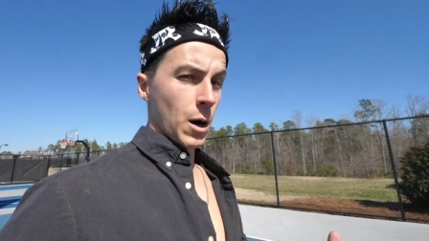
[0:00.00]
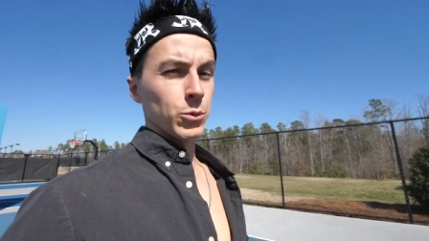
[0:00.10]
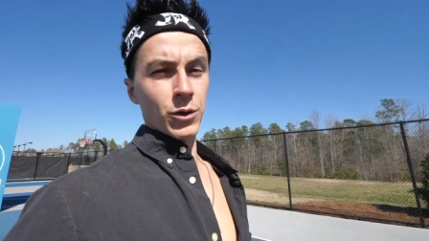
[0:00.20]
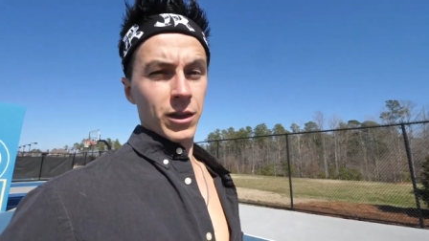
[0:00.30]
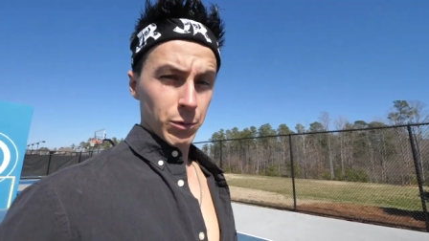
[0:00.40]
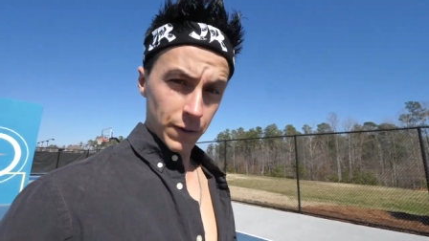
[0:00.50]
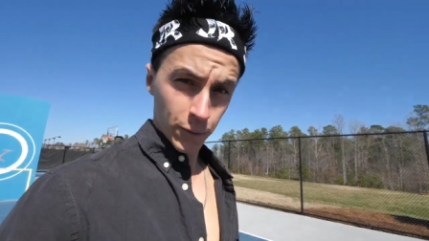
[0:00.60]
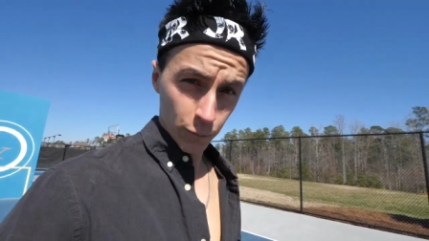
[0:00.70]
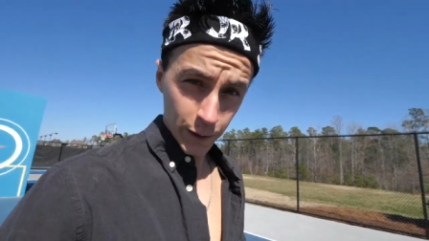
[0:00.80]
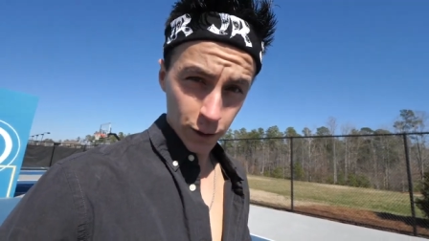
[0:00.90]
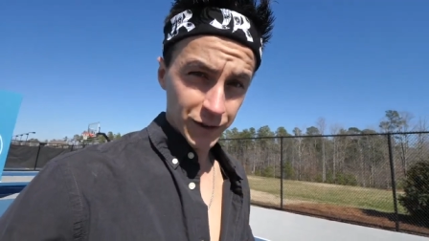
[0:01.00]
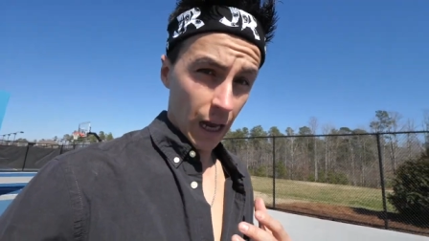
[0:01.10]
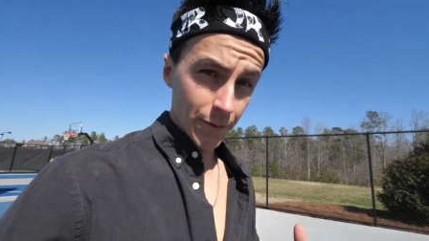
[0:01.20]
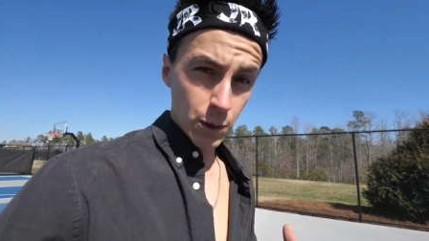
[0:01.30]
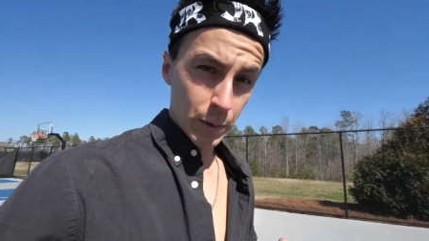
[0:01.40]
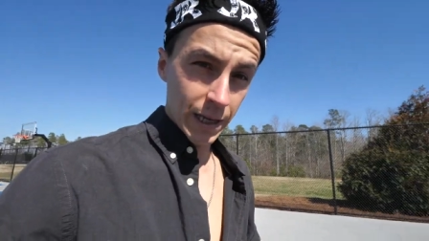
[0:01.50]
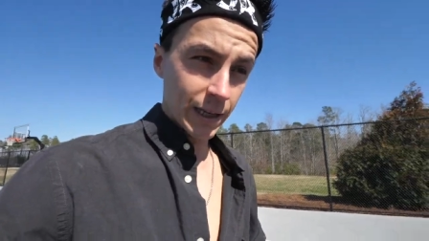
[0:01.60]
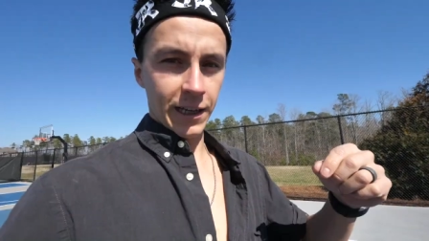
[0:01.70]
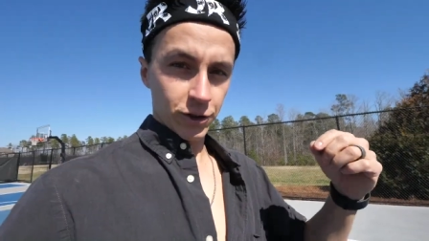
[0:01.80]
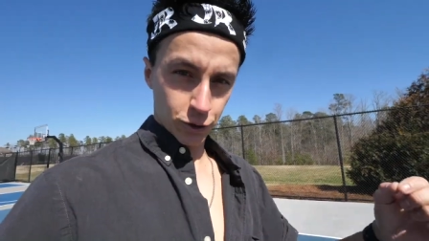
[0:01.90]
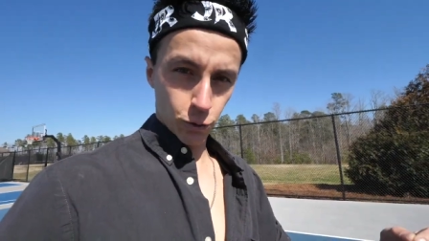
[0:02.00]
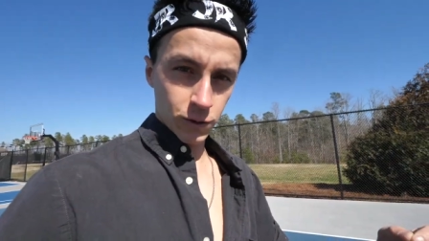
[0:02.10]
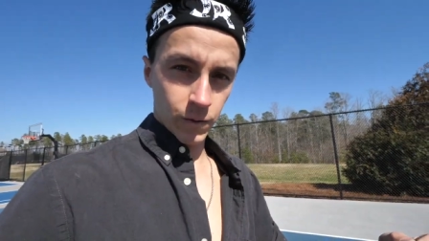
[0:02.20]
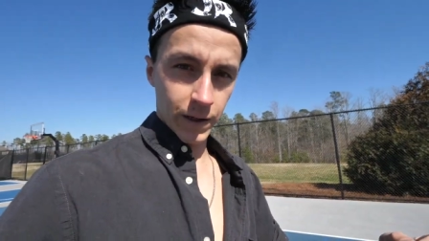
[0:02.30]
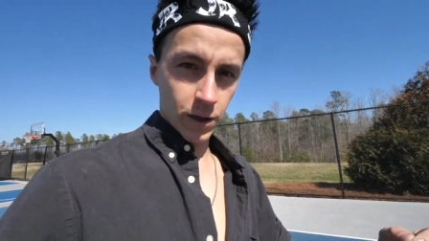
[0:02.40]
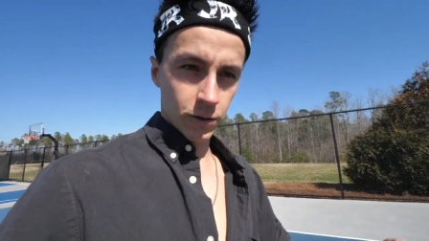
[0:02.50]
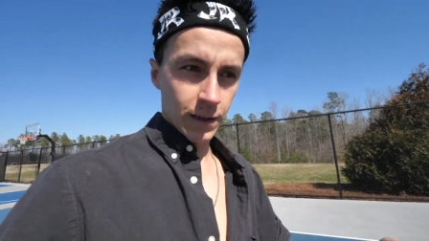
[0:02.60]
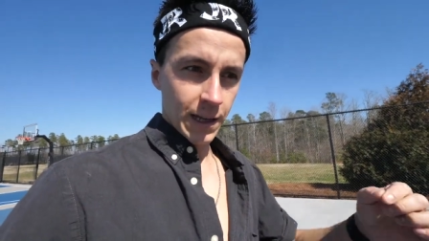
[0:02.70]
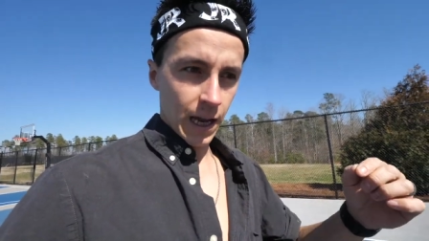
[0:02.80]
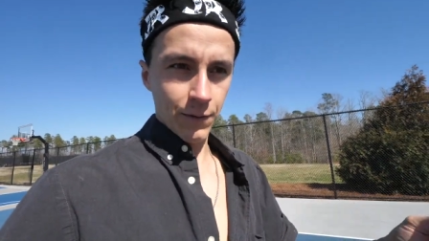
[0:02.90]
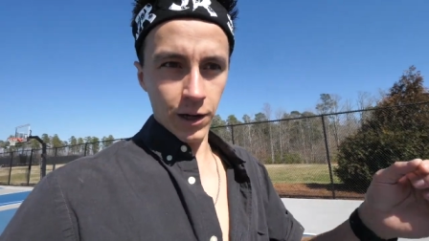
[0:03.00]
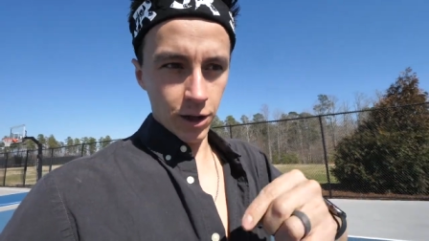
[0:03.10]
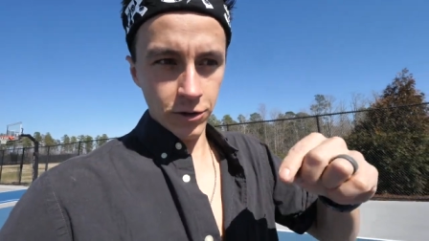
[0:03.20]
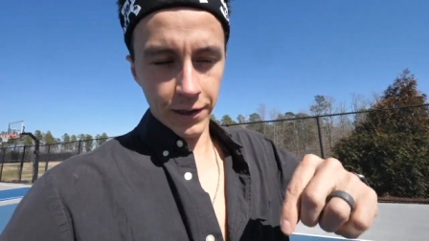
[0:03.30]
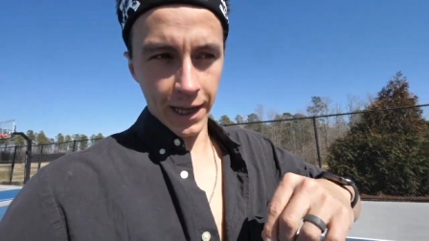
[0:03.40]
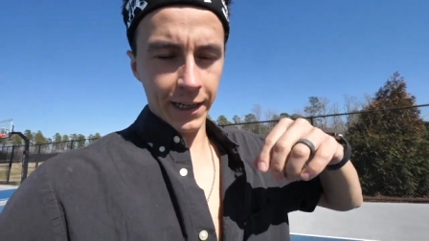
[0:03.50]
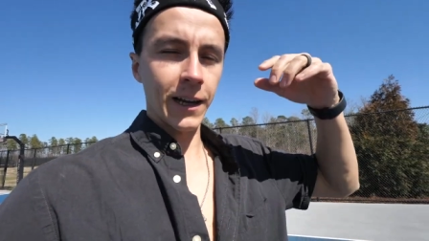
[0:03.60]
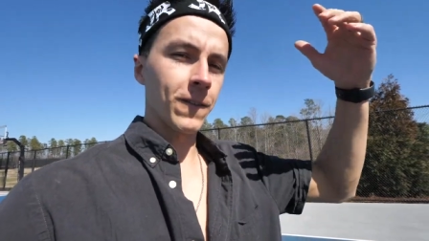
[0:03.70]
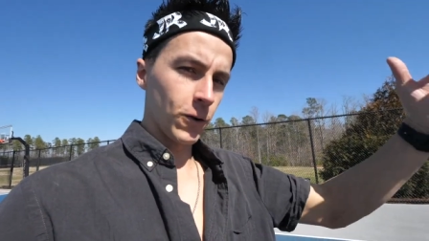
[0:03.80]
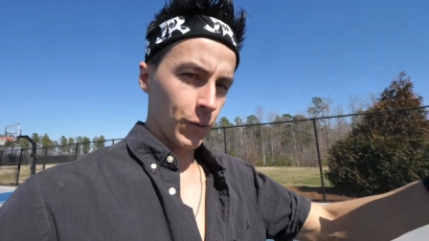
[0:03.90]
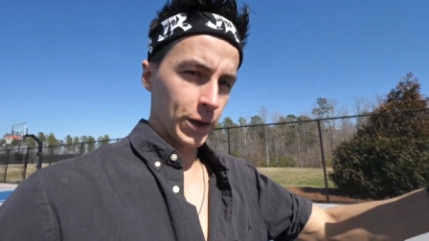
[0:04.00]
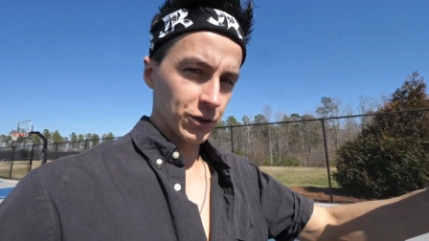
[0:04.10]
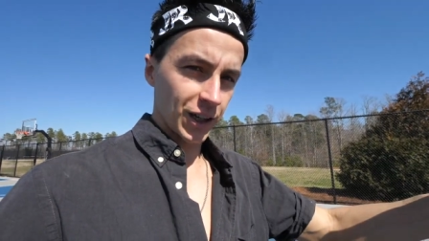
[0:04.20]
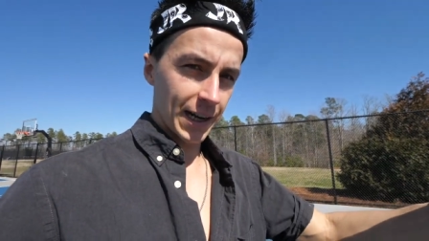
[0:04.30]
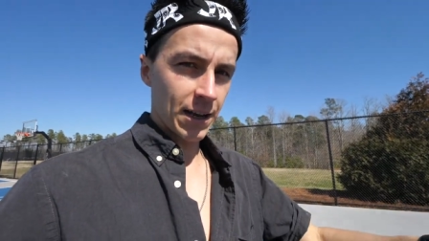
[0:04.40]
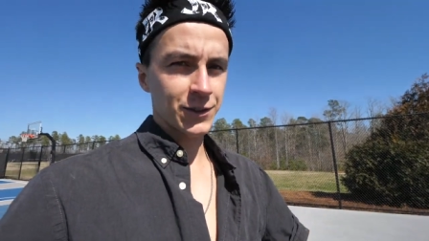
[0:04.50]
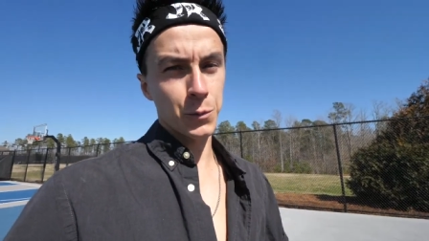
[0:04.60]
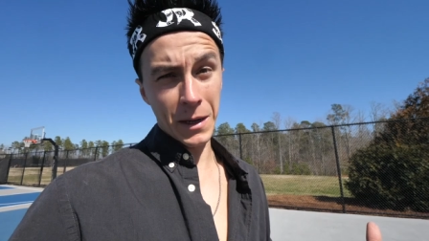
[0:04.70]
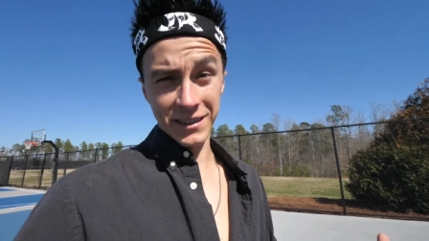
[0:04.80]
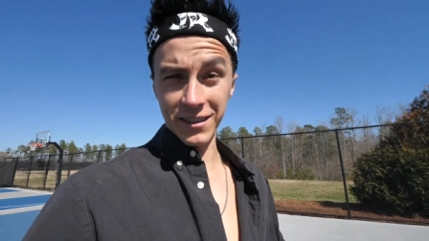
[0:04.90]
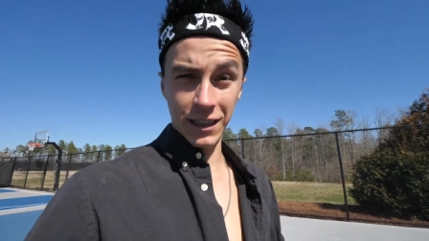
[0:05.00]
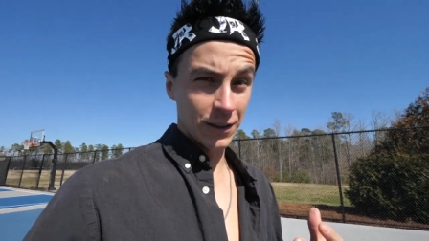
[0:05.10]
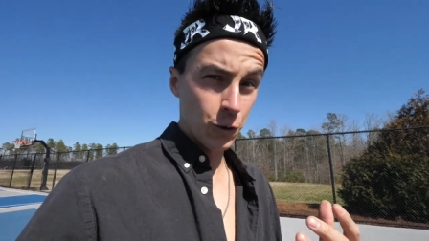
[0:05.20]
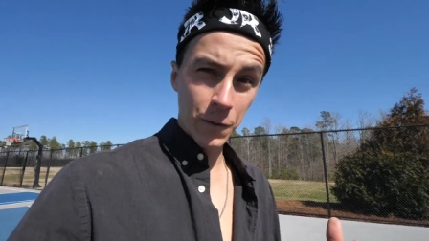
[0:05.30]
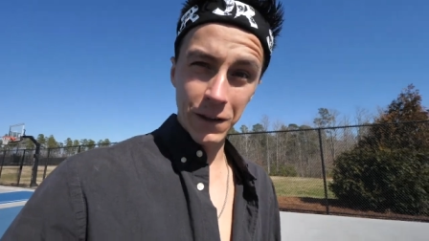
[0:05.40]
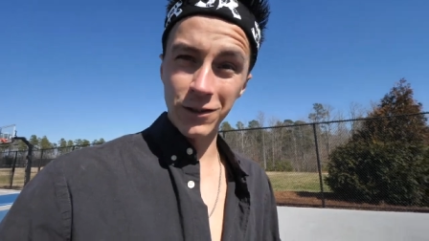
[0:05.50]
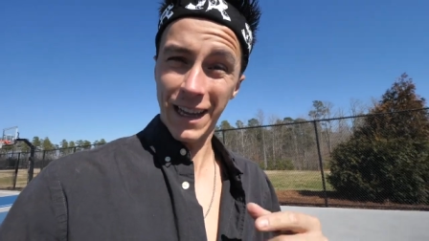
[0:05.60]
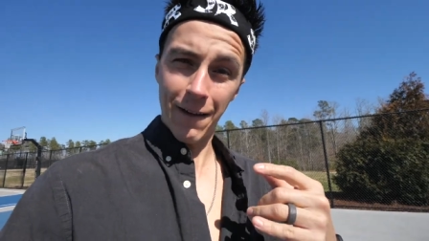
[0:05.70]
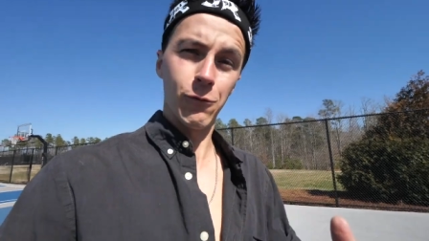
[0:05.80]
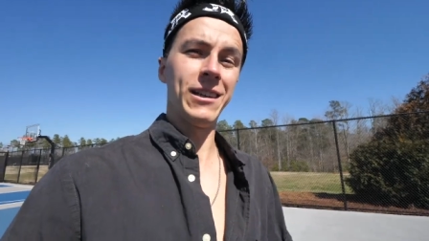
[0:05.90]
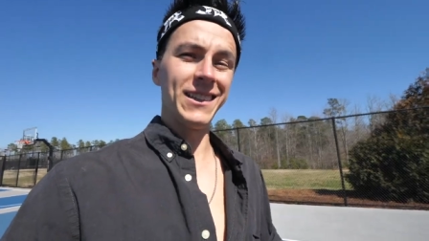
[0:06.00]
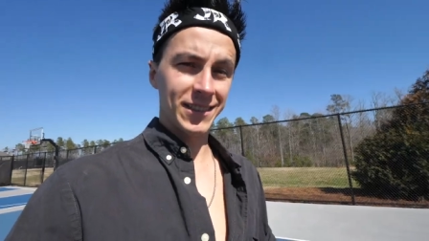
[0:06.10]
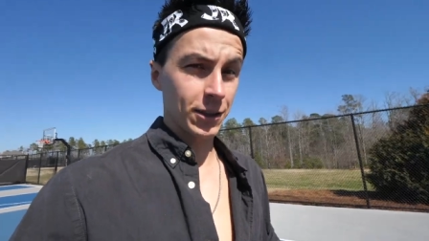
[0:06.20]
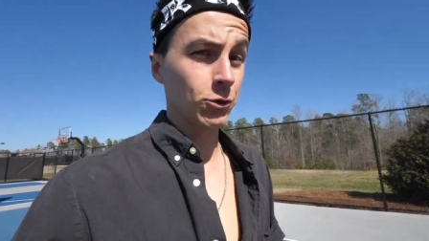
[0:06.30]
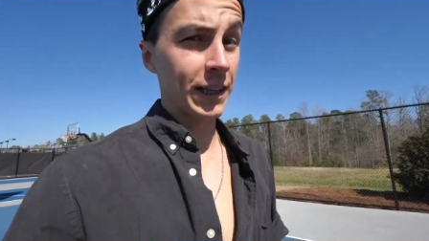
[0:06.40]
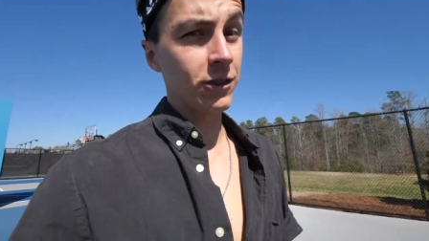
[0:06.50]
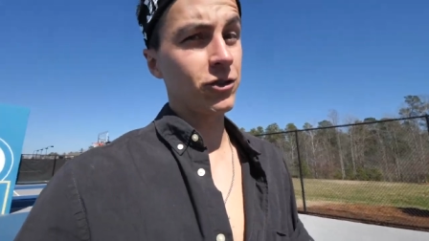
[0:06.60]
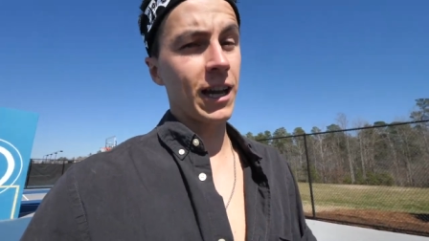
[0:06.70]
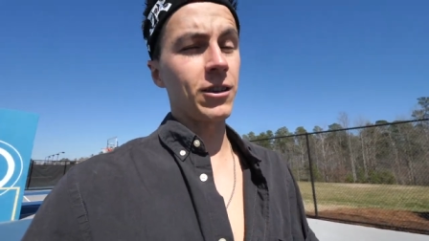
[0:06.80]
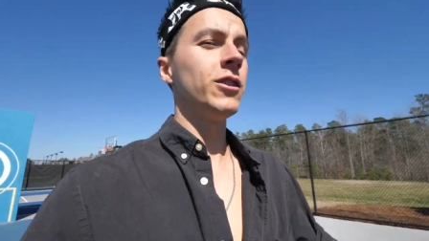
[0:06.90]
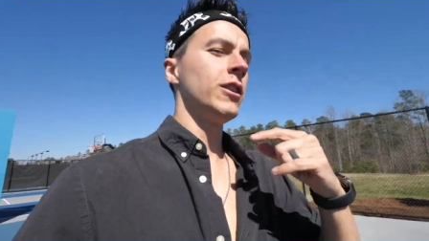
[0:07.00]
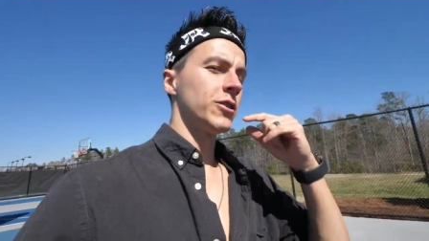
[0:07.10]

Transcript: uploading three full videos every week and a shorts video every other day. A full video is not out, so basically new videos every single day on the channel.